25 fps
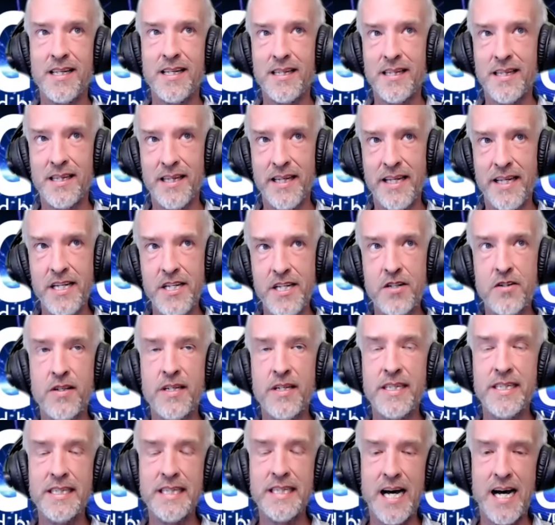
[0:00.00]

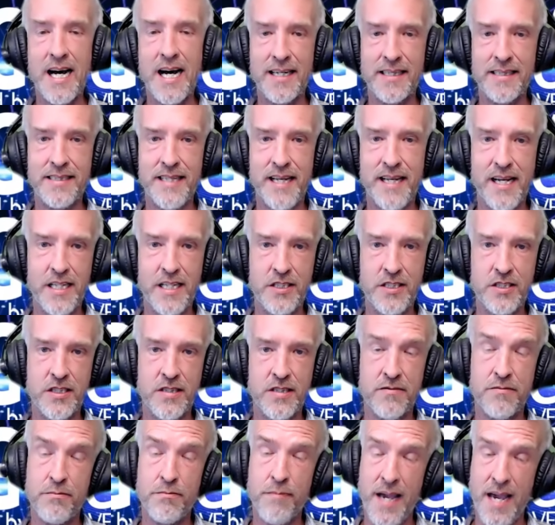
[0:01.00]
lingering connotation
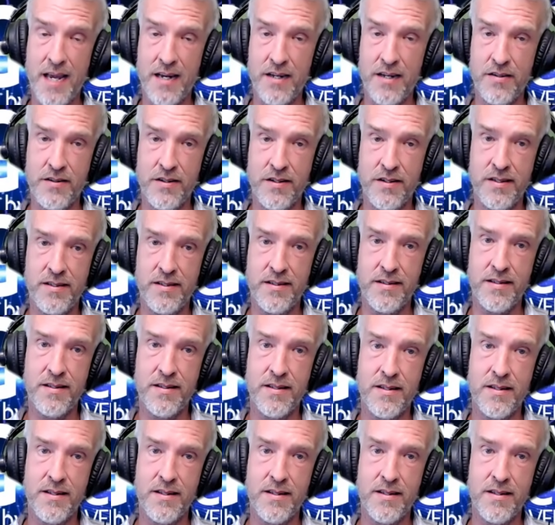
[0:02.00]
of manhood